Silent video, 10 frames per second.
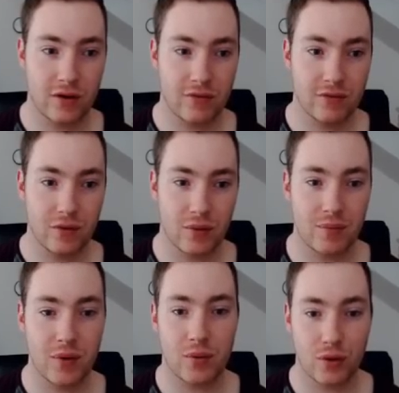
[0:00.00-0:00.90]
different forms in
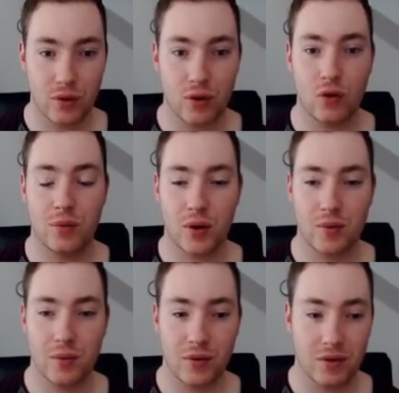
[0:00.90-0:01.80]
Pokemon Sun or
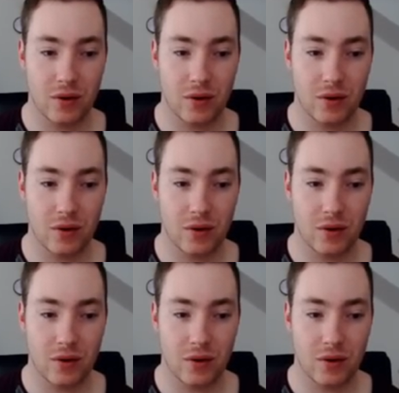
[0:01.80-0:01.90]
Pokemon Moon.